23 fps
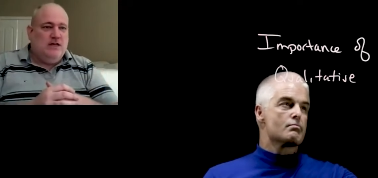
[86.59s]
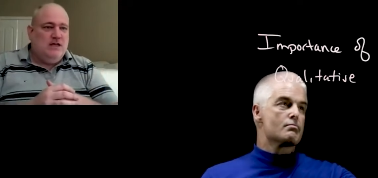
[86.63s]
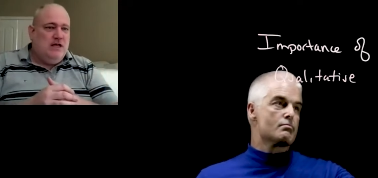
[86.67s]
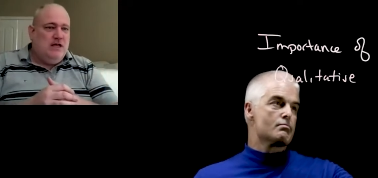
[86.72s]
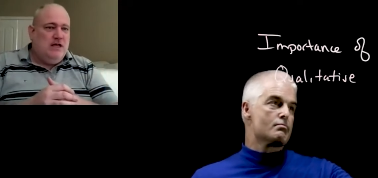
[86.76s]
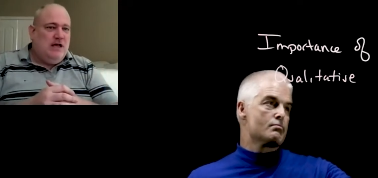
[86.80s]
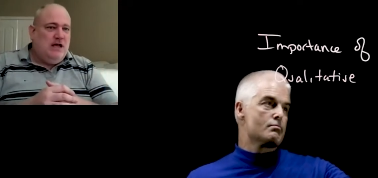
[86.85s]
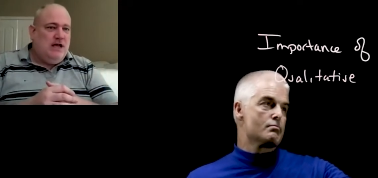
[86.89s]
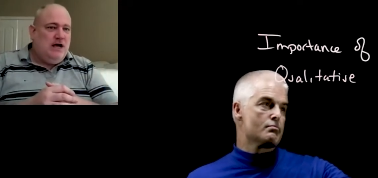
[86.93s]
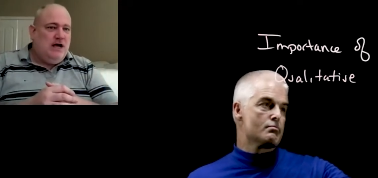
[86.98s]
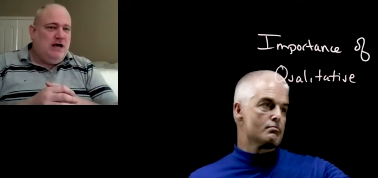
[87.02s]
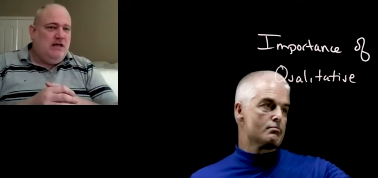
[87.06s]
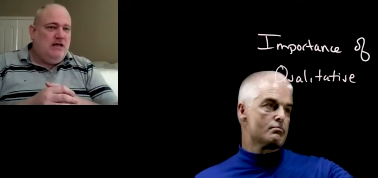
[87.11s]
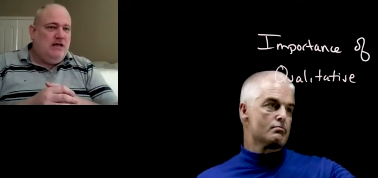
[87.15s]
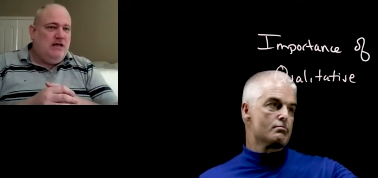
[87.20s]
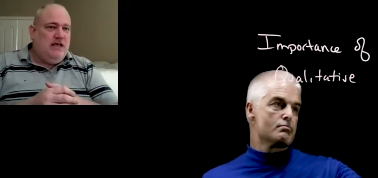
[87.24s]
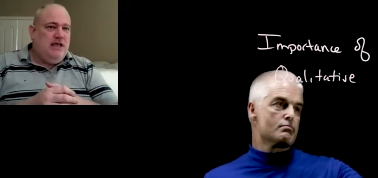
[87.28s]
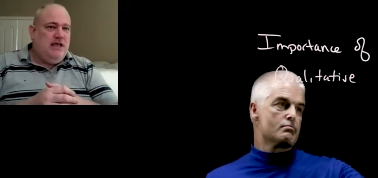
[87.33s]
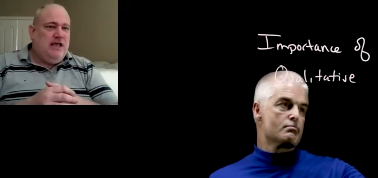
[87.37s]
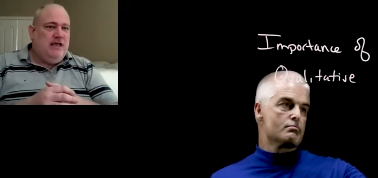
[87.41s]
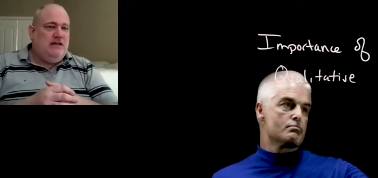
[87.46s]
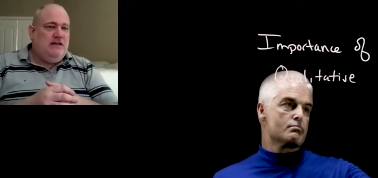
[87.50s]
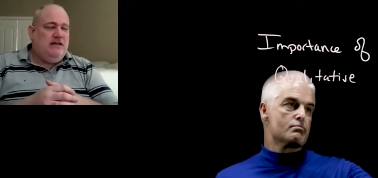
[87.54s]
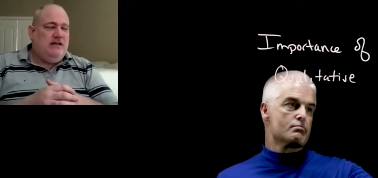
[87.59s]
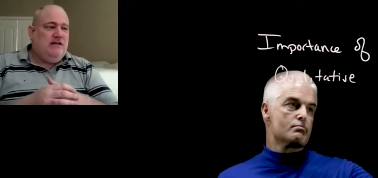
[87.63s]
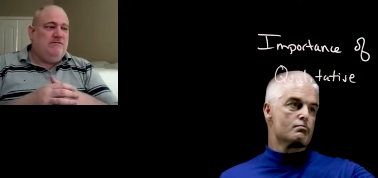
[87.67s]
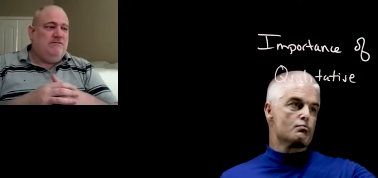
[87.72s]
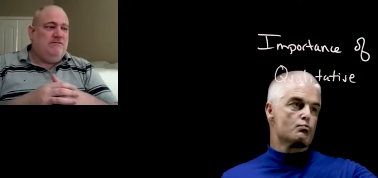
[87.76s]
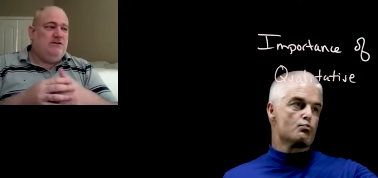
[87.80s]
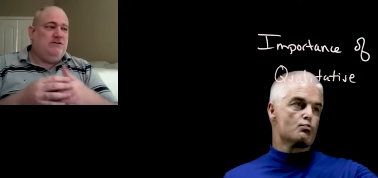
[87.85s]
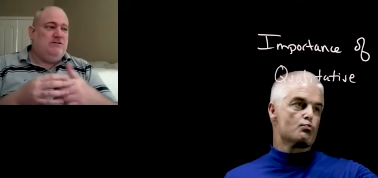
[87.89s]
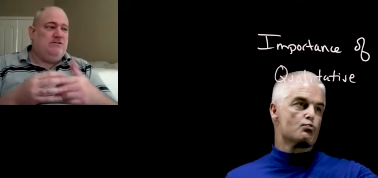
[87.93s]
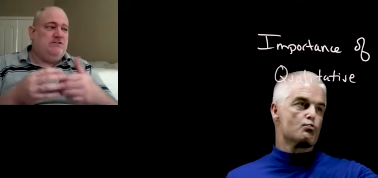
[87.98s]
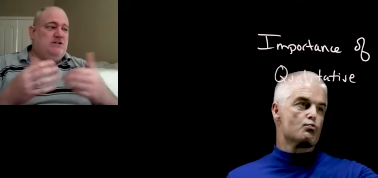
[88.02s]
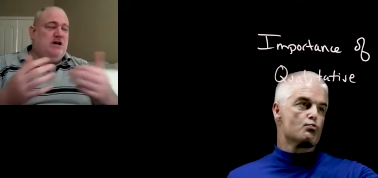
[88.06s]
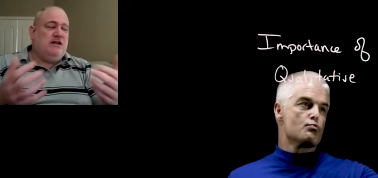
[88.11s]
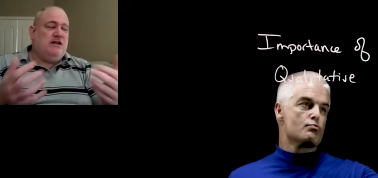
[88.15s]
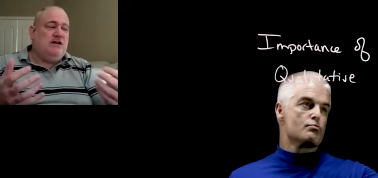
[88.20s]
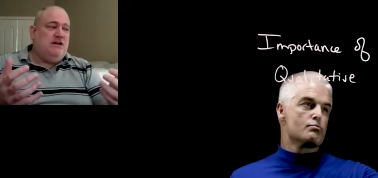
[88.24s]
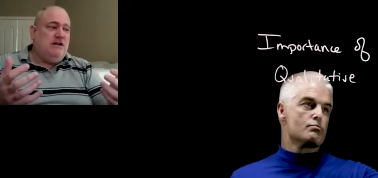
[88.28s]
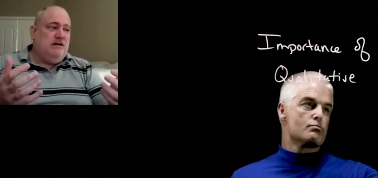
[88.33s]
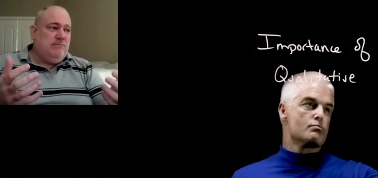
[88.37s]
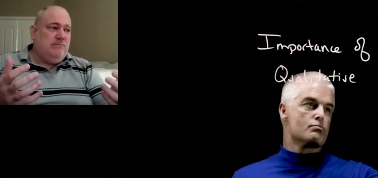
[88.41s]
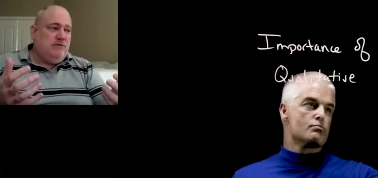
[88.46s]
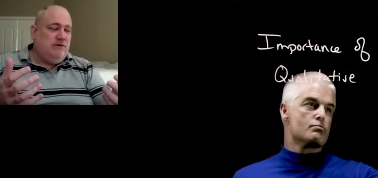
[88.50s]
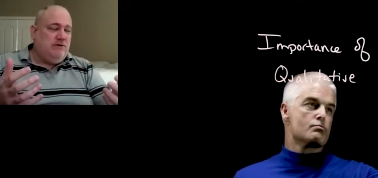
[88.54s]
Speaker 1: Uh, and if there's not a
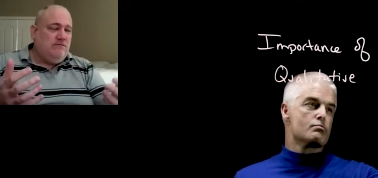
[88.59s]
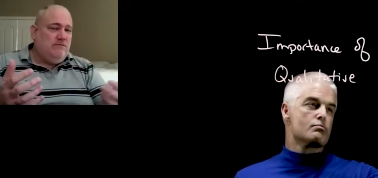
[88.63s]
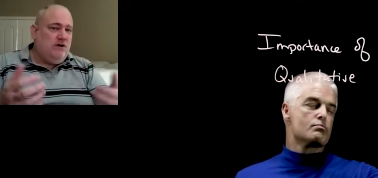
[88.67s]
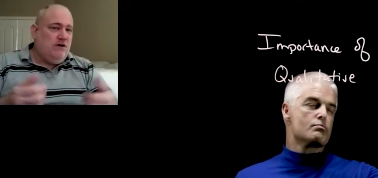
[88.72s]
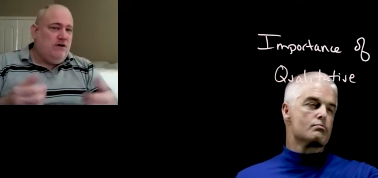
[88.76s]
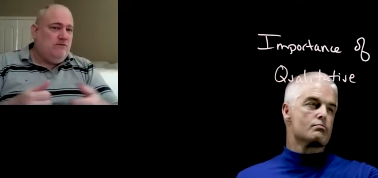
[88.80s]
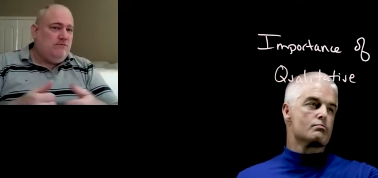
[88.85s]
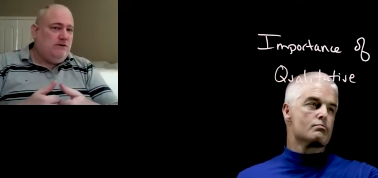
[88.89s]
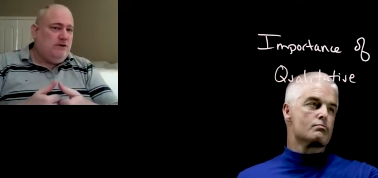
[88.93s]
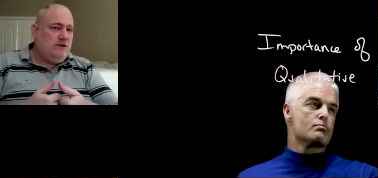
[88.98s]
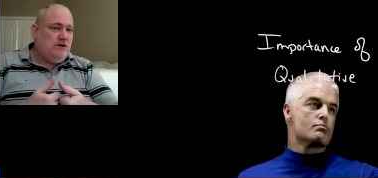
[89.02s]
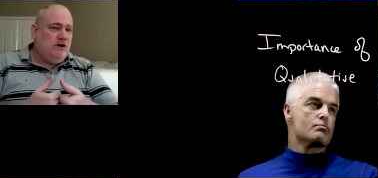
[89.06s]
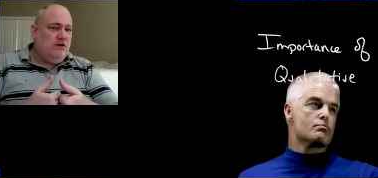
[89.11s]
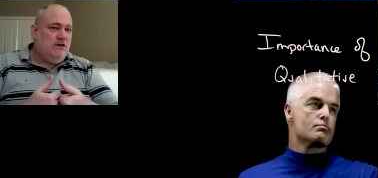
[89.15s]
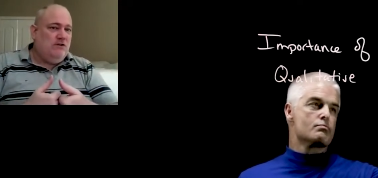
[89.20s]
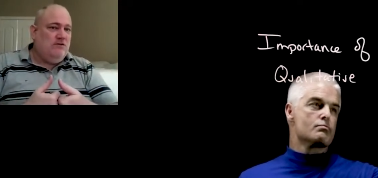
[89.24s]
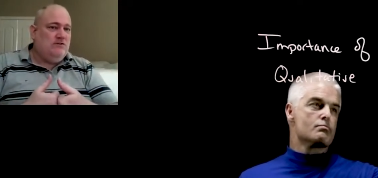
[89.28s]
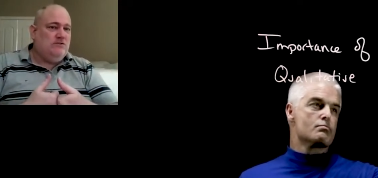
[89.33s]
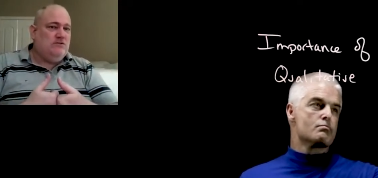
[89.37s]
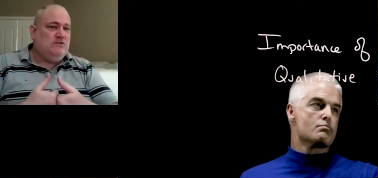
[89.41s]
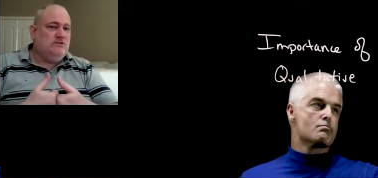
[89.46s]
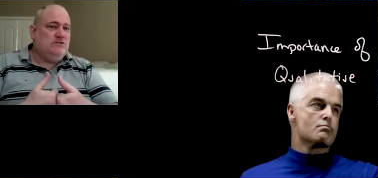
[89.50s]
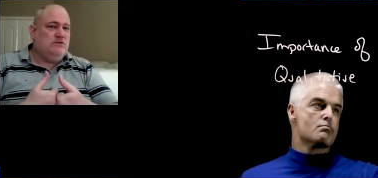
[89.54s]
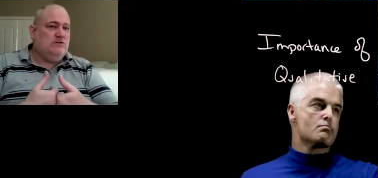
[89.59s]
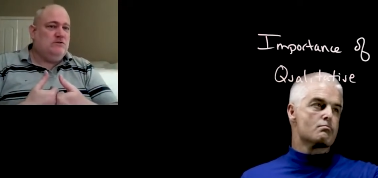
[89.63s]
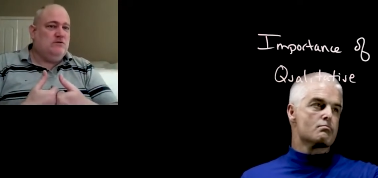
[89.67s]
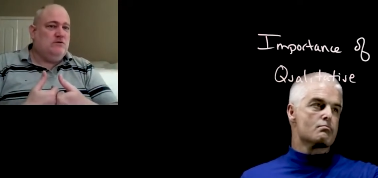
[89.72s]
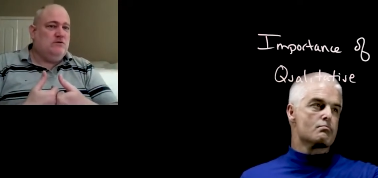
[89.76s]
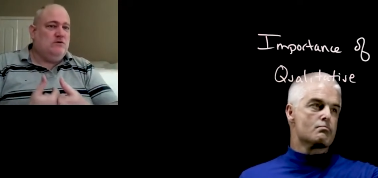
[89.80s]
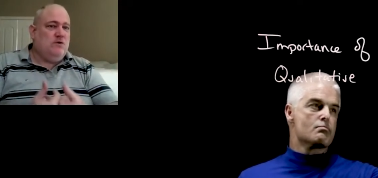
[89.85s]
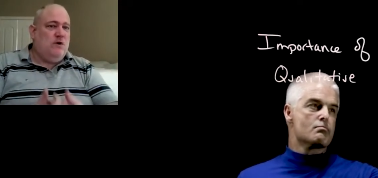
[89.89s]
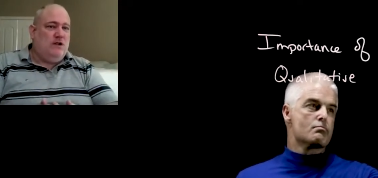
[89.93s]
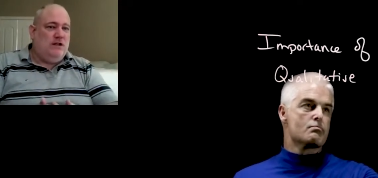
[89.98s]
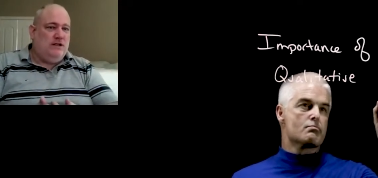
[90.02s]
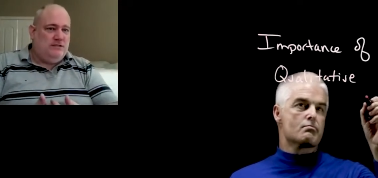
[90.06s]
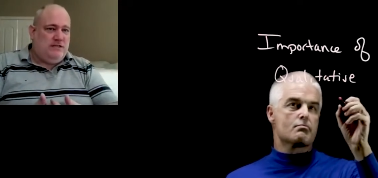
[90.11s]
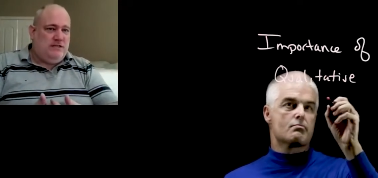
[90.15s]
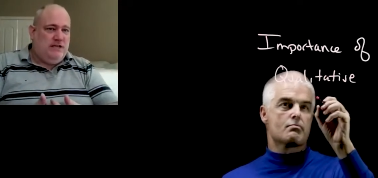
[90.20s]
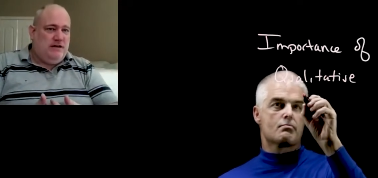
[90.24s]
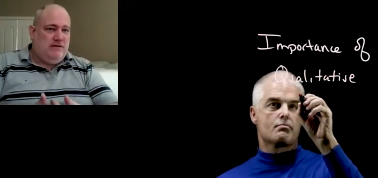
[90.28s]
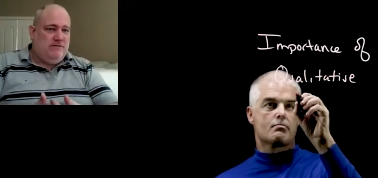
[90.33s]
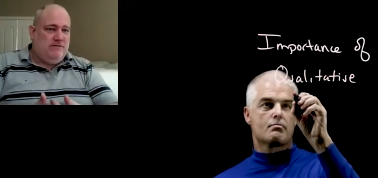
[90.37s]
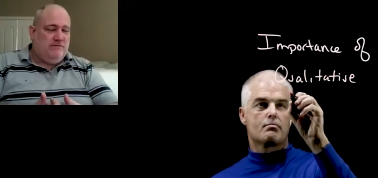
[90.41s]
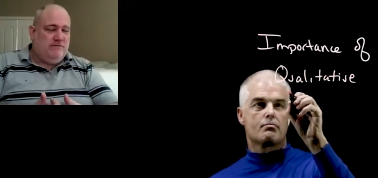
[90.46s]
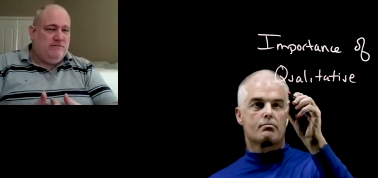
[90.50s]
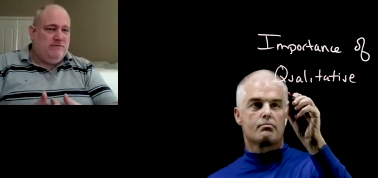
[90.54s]
number involved, we call those qualitative.